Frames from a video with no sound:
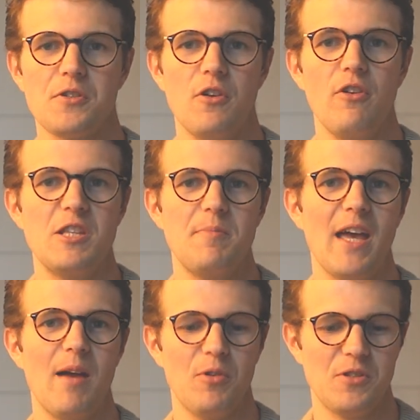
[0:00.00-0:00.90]
So you need to
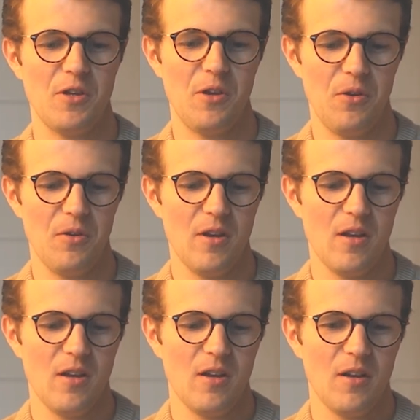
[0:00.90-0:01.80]
be able to
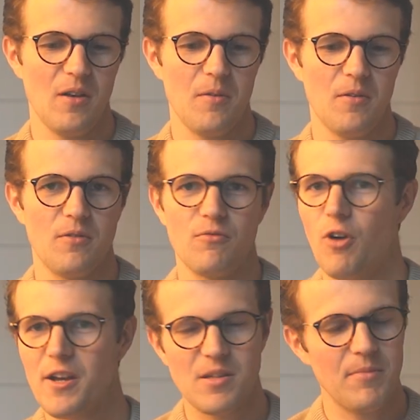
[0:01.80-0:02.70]

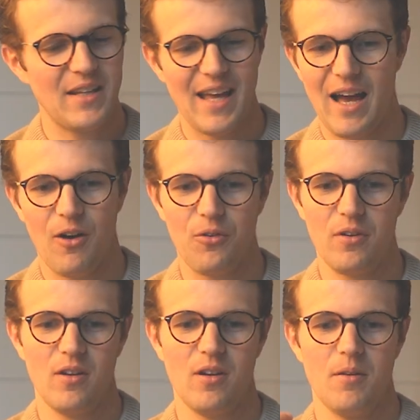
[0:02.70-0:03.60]
write something
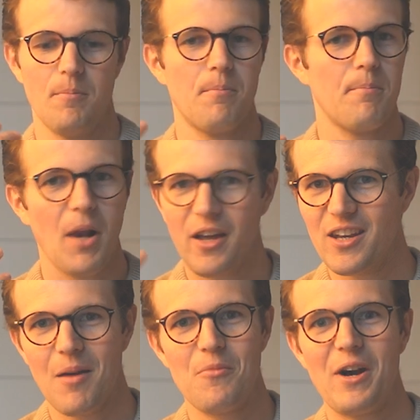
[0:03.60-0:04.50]
down, pluck a
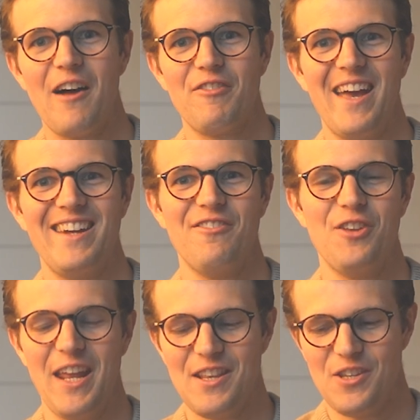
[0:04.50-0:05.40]
number out of your head if
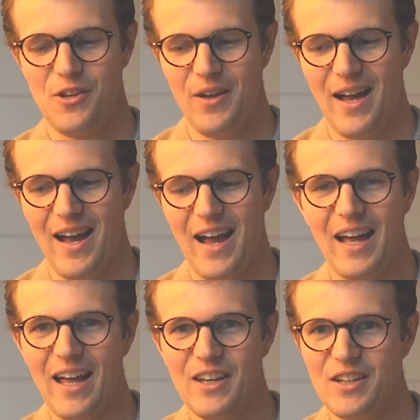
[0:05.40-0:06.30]
you need to,
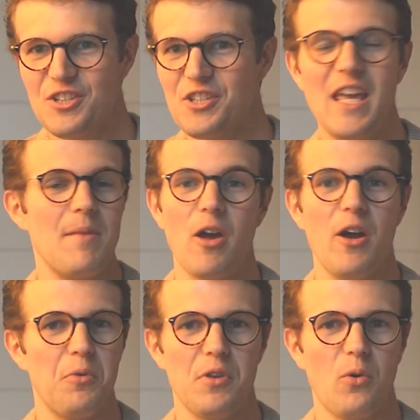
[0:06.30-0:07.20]
and just keep
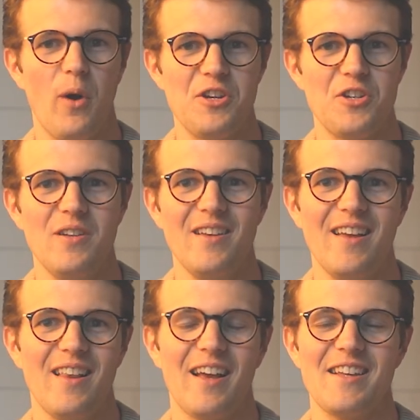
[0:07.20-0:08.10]
going with the question.
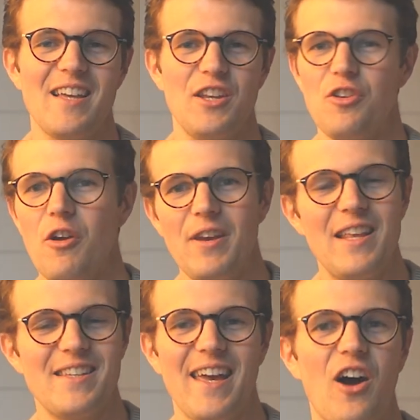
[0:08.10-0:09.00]
Like I said, you don't
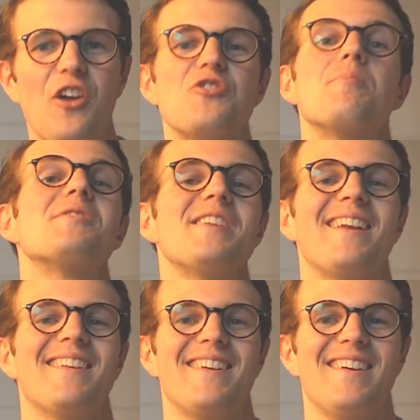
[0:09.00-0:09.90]
need to get
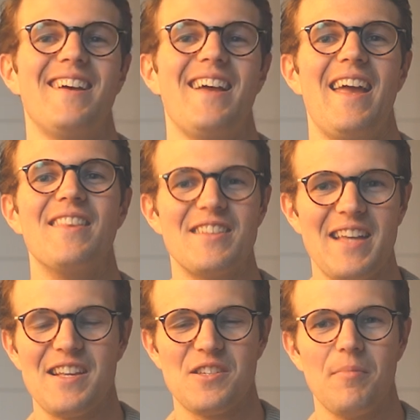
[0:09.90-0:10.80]
100% in the
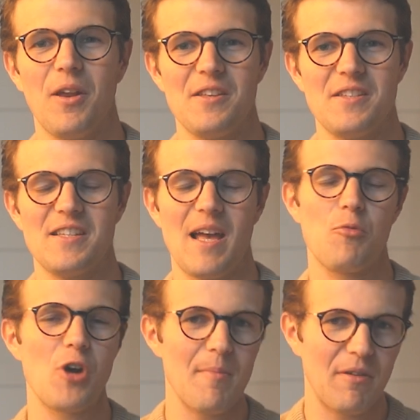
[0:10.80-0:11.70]
tax compliance exam.
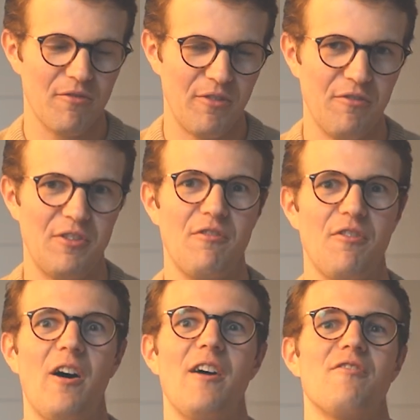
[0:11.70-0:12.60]
We're aiming for
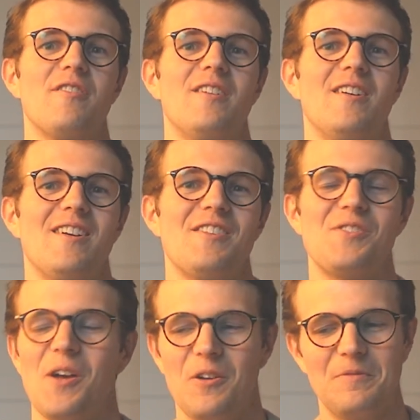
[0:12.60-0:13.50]
55.
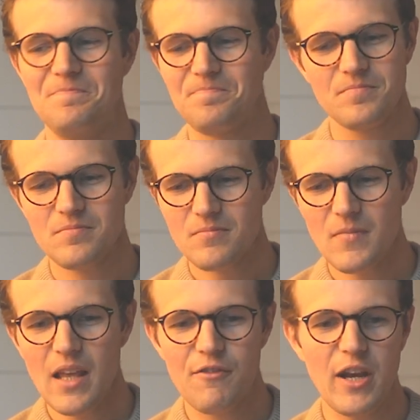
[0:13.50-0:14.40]
So
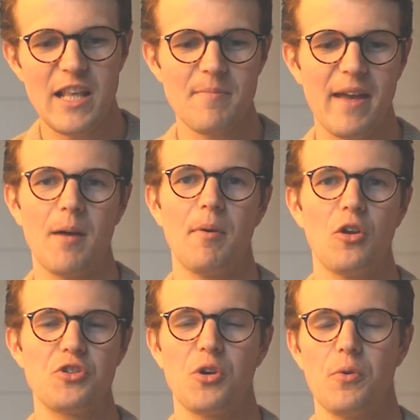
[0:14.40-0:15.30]
if you need to make up a
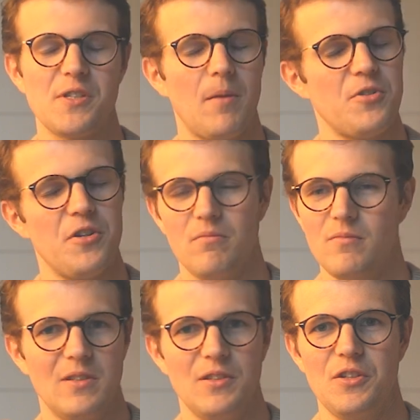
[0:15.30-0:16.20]
logical
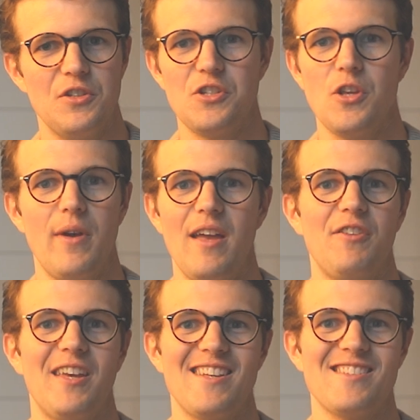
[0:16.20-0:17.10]
assumption, just do it
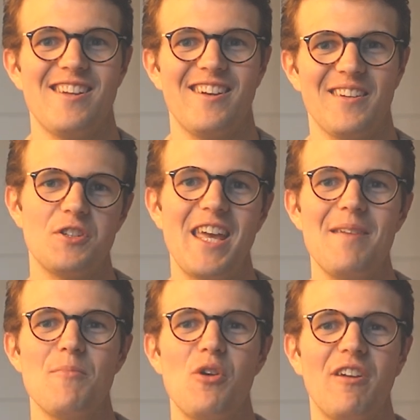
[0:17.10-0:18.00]
if you get stuck. Just
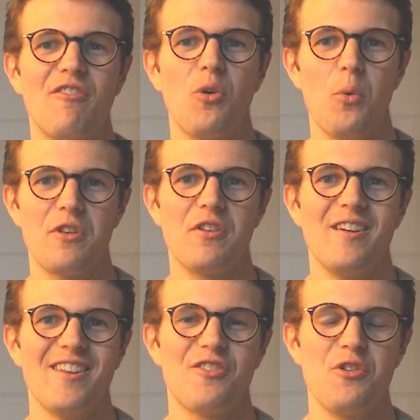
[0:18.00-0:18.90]
keep moving forward
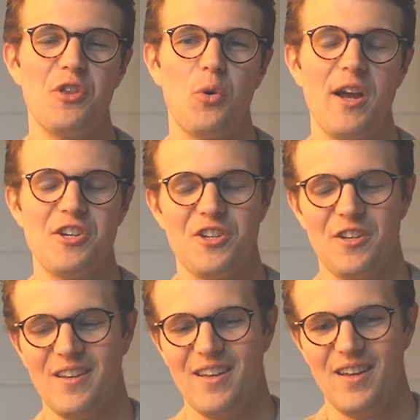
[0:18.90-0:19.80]
through the
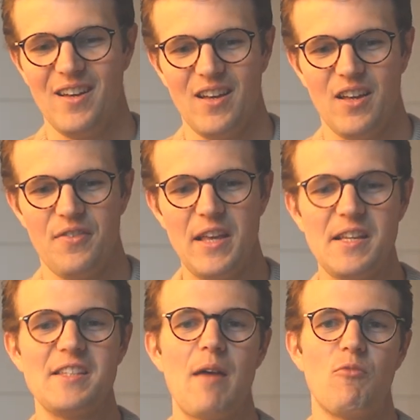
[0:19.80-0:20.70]
question.
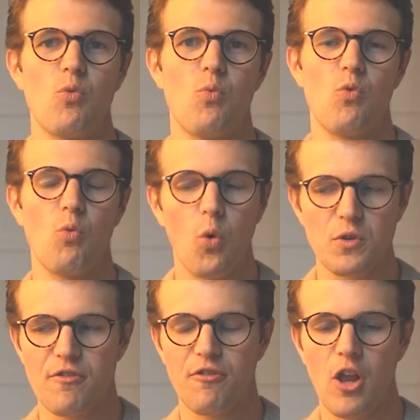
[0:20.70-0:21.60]
This exam
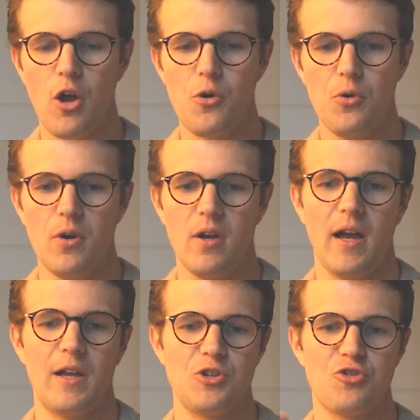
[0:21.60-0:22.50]
rewards flow
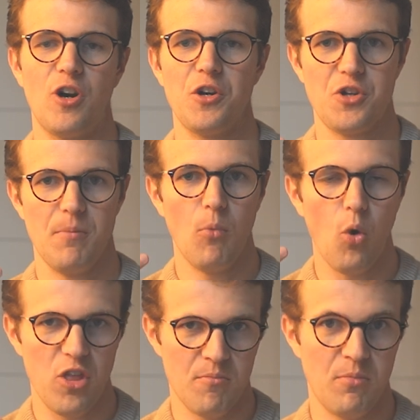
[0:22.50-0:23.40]
and structure
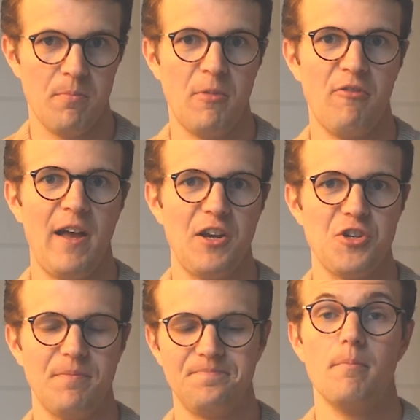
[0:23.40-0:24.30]
more than perfection.